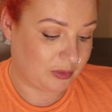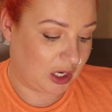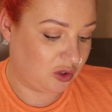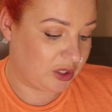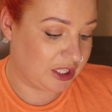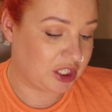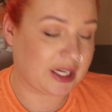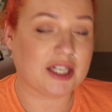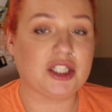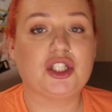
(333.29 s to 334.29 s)
I love kitchen
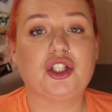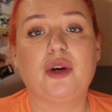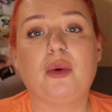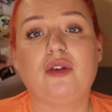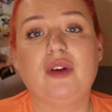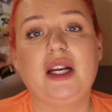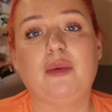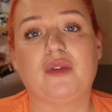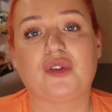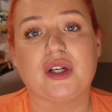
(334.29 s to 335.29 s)
gadgets. You know what I really
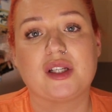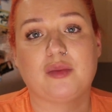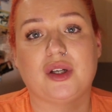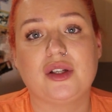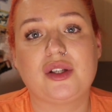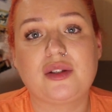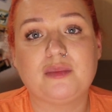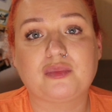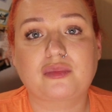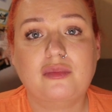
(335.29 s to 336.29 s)
want for
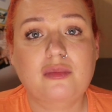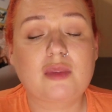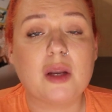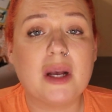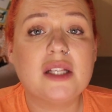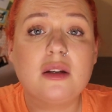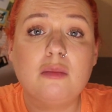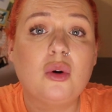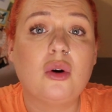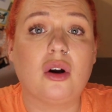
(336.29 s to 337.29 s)
Christmas? Pestle
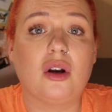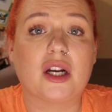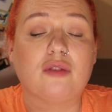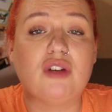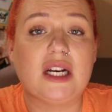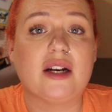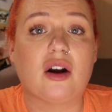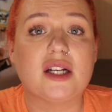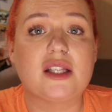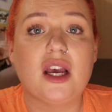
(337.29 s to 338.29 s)
and mortar, like a really
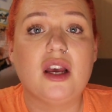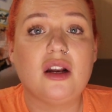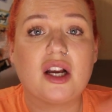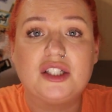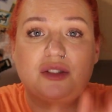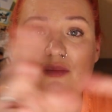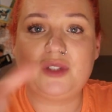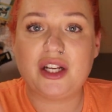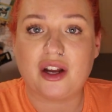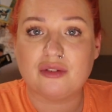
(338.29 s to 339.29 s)
nice, like,
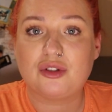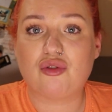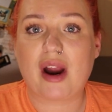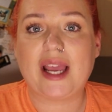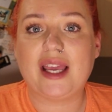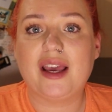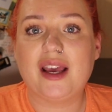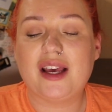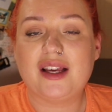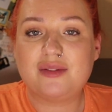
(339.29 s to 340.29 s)
you know, grey,
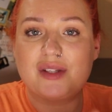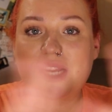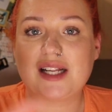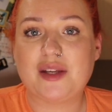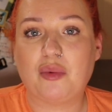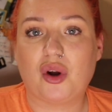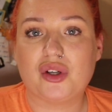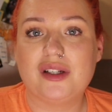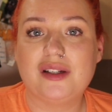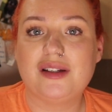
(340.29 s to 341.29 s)
snazzy one.